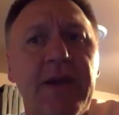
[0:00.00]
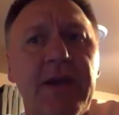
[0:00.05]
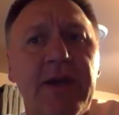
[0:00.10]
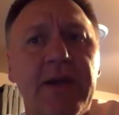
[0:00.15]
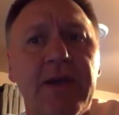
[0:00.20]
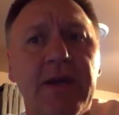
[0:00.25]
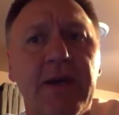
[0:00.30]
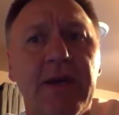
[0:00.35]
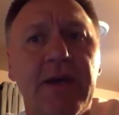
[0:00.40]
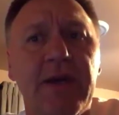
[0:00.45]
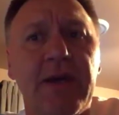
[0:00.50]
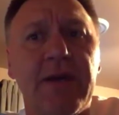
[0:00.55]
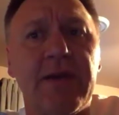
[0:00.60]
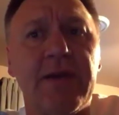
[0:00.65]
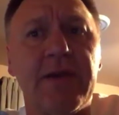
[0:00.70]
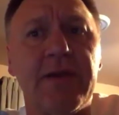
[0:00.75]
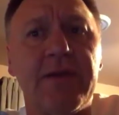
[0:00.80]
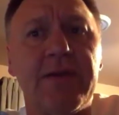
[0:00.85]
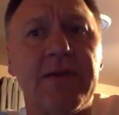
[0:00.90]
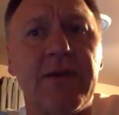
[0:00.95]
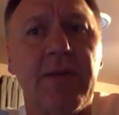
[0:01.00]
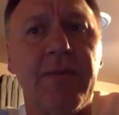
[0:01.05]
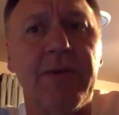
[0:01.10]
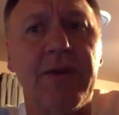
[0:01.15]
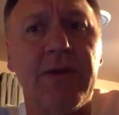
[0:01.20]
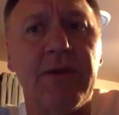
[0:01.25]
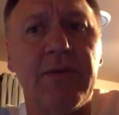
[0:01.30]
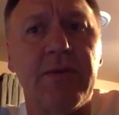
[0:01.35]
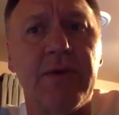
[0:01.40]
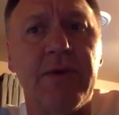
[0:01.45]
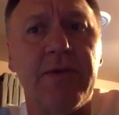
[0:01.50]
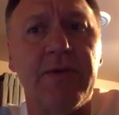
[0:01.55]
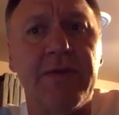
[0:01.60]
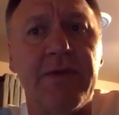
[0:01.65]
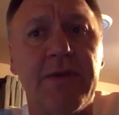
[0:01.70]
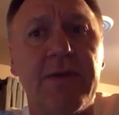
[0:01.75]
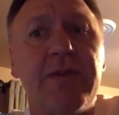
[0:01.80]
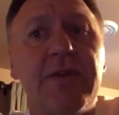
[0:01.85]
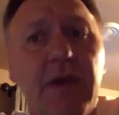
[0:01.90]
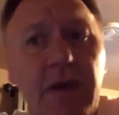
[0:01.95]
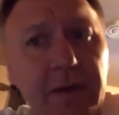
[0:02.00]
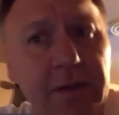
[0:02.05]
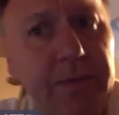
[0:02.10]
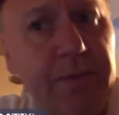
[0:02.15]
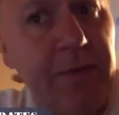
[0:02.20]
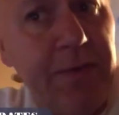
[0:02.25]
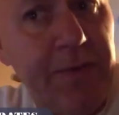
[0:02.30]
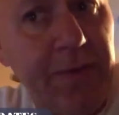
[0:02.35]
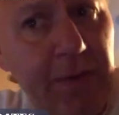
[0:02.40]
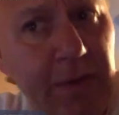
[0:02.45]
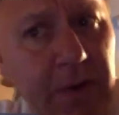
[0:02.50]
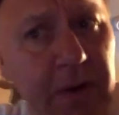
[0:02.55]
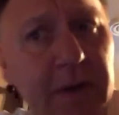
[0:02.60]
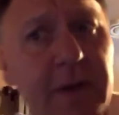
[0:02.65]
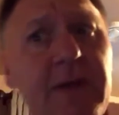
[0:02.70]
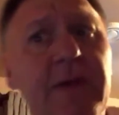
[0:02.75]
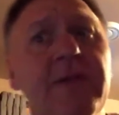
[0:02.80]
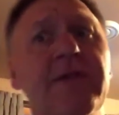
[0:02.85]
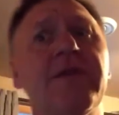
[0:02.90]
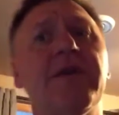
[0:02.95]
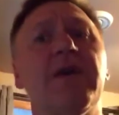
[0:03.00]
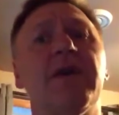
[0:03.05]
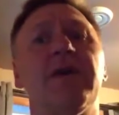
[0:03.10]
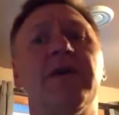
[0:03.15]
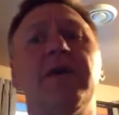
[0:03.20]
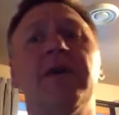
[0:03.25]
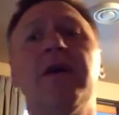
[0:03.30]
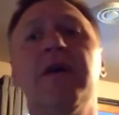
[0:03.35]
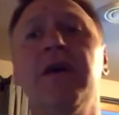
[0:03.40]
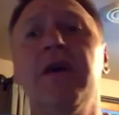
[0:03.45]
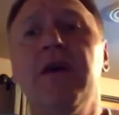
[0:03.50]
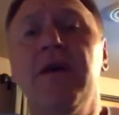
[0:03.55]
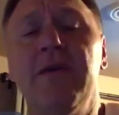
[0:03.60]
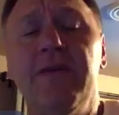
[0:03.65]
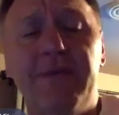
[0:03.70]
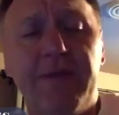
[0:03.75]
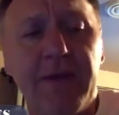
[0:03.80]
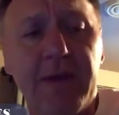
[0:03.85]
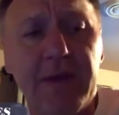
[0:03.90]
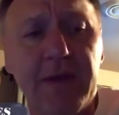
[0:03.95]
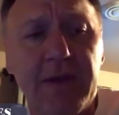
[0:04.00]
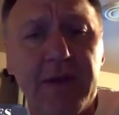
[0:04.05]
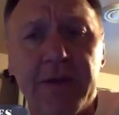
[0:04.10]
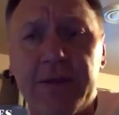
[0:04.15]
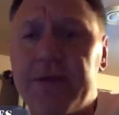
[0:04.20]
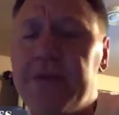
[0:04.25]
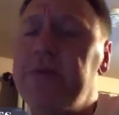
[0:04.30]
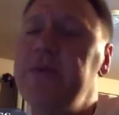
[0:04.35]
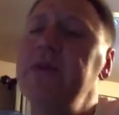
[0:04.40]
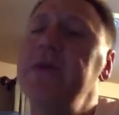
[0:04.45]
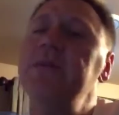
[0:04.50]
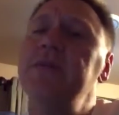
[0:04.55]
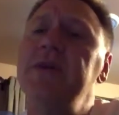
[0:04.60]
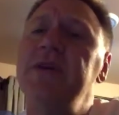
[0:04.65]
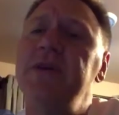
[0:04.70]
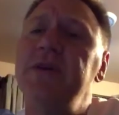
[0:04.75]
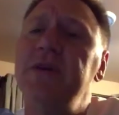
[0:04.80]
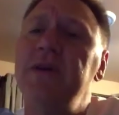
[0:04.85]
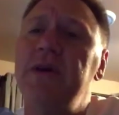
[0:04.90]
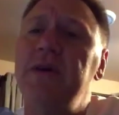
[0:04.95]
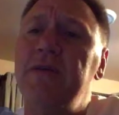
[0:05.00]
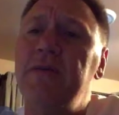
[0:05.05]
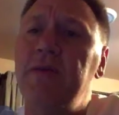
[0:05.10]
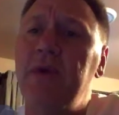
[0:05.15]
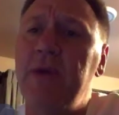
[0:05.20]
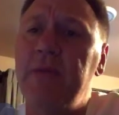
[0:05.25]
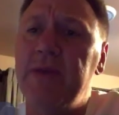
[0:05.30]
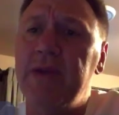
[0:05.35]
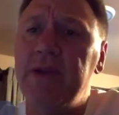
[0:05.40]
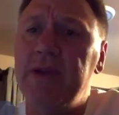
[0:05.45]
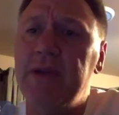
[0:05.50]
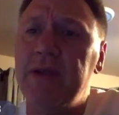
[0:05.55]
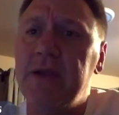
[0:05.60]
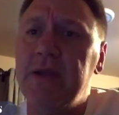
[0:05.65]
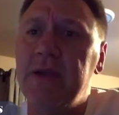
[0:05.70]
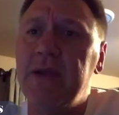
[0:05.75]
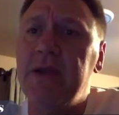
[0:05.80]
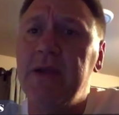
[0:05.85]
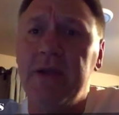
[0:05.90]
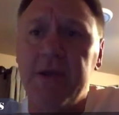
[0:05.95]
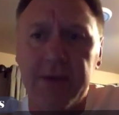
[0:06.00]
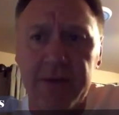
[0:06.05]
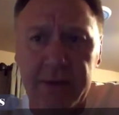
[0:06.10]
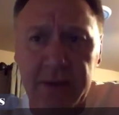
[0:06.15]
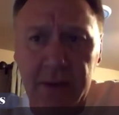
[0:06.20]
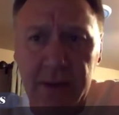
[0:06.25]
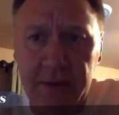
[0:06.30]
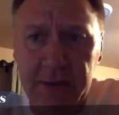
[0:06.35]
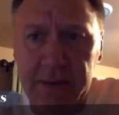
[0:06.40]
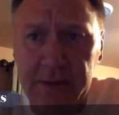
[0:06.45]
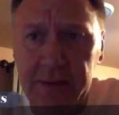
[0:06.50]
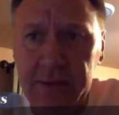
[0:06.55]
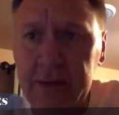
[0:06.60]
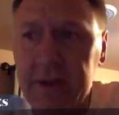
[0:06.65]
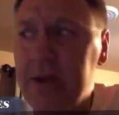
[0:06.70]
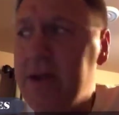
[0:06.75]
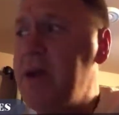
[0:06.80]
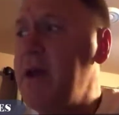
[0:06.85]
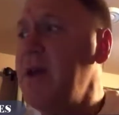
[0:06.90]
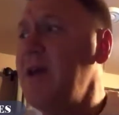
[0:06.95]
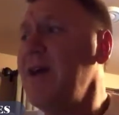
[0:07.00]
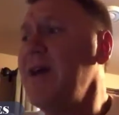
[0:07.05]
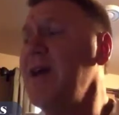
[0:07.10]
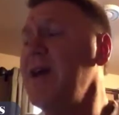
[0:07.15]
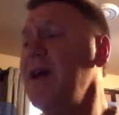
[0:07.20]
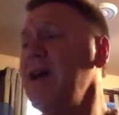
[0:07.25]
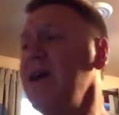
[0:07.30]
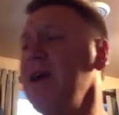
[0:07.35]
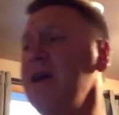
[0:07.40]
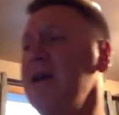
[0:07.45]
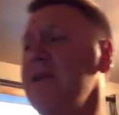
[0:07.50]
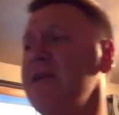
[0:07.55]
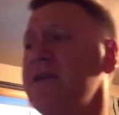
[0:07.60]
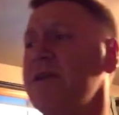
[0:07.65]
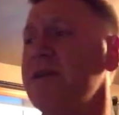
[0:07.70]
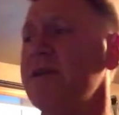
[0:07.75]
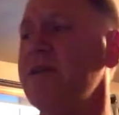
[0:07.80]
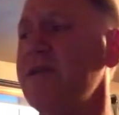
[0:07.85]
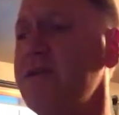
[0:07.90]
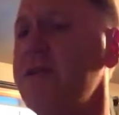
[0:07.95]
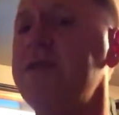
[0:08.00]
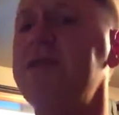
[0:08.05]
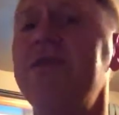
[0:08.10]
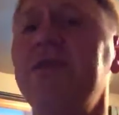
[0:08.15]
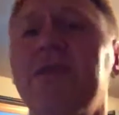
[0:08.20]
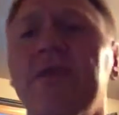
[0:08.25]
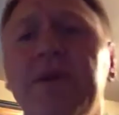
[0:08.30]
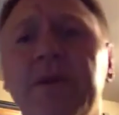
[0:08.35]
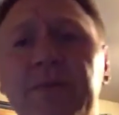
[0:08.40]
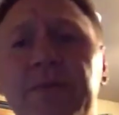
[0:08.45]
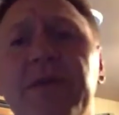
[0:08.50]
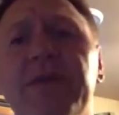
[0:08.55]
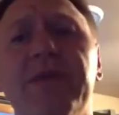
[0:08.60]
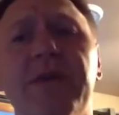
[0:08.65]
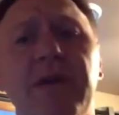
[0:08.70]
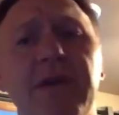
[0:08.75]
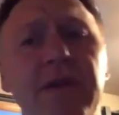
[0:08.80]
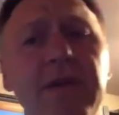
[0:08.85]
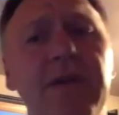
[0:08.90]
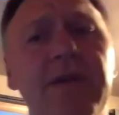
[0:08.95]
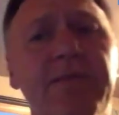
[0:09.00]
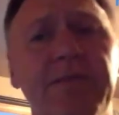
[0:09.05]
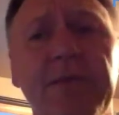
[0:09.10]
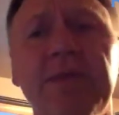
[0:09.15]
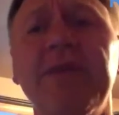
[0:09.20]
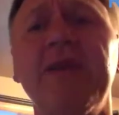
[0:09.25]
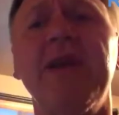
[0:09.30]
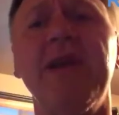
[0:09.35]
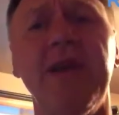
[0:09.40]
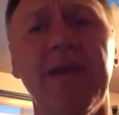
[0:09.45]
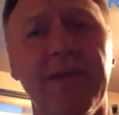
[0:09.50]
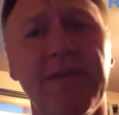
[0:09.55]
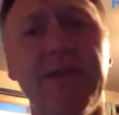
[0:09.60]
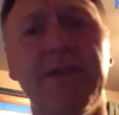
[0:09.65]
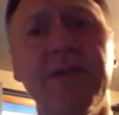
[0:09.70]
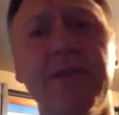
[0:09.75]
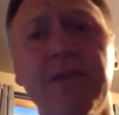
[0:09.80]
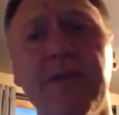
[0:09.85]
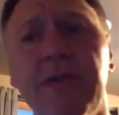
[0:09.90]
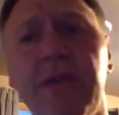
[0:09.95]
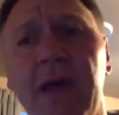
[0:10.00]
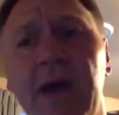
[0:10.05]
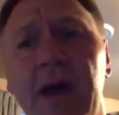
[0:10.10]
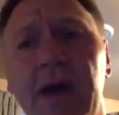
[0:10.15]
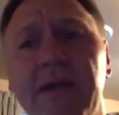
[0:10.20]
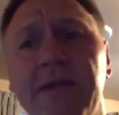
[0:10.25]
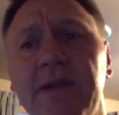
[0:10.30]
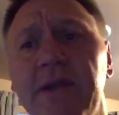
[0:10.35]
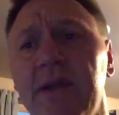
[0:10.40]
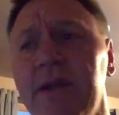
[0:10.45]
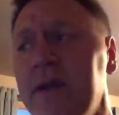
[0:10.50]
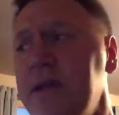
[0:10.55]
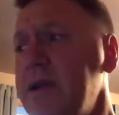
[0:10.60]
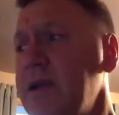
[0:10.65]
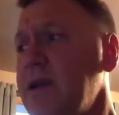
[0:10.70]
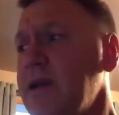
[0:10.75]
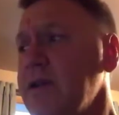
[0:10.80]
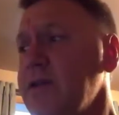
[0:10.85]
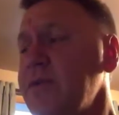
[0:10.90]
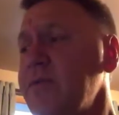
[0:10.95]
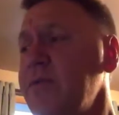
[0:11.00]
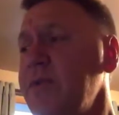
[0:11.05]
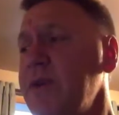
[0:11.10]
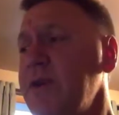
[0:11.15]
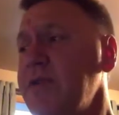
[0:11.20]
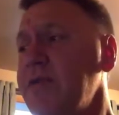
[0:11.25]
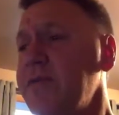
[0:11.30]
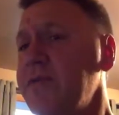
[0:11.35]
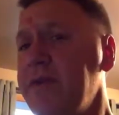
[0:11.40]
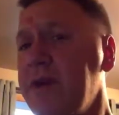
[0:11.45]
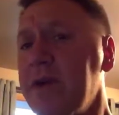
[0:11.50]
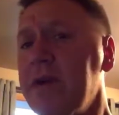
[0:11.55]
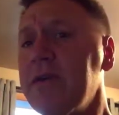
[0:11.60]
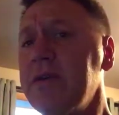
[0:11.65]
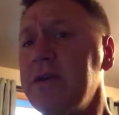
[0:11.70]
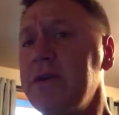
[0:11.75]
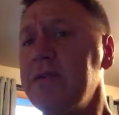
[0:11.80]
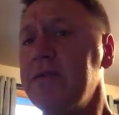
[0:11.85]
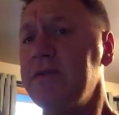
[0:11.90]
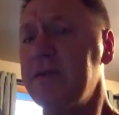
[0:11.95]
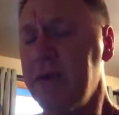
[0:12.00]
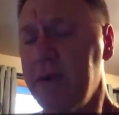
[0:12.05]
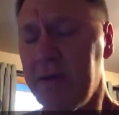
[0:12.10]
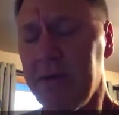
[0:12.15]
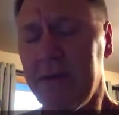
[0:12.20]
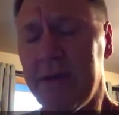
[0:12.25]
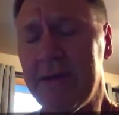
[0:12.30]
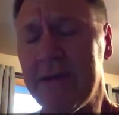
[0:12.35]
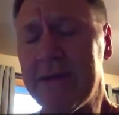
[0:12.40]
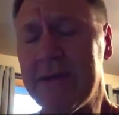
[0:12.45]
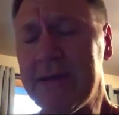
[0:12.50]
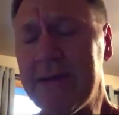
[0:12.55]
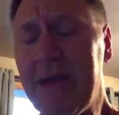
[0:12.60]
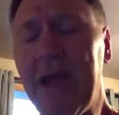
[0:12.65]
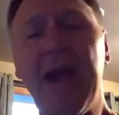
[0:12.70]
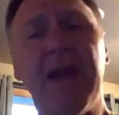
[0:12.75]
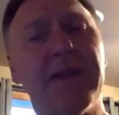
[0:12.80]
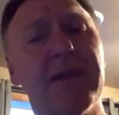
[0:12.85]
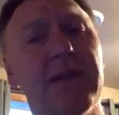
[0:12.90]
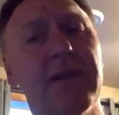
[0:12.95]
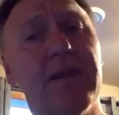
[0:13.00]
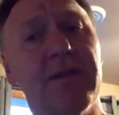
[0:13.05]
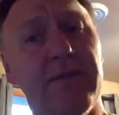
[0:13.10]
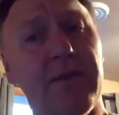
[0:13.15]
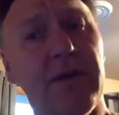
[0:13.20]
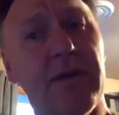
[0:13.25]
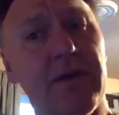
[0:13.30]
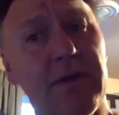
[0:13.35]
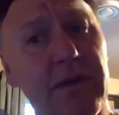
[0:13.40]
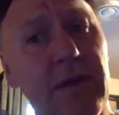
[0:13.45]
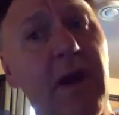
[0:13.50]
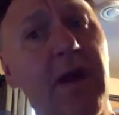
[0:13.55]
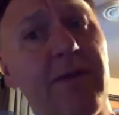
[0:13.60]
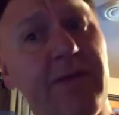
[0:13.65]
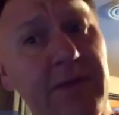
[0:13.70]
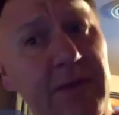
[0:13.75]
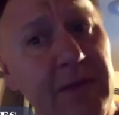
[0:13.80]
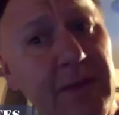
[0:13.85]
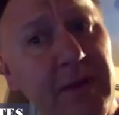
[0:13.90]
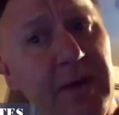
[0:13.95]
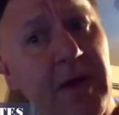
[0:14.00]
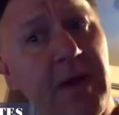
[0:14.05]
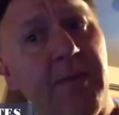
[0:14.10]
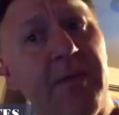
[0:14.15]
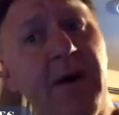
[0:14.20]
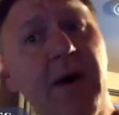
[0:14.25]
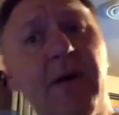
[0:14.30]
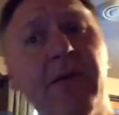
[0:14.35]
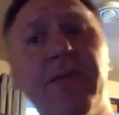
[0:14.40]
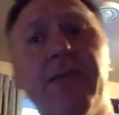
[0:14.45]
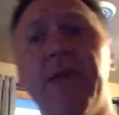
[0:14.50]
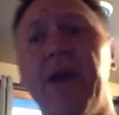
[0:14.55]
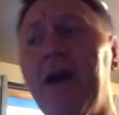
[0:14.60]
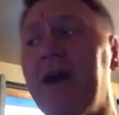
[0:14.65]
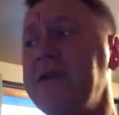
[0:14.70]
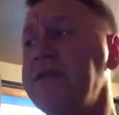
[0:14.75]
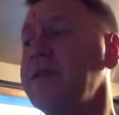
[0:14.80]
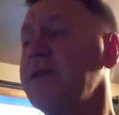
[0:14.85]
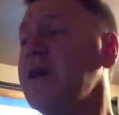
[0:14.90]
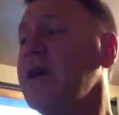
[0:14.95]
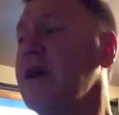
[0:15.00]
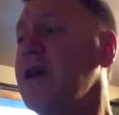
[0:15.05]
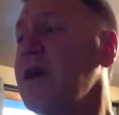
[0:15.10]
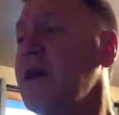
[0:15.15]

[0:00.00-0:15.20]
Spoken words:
and it's something we've discussed before, his feeling of the treatment of women in his country. And the story pertains to that and speaks very, very candidly, very graphically about that.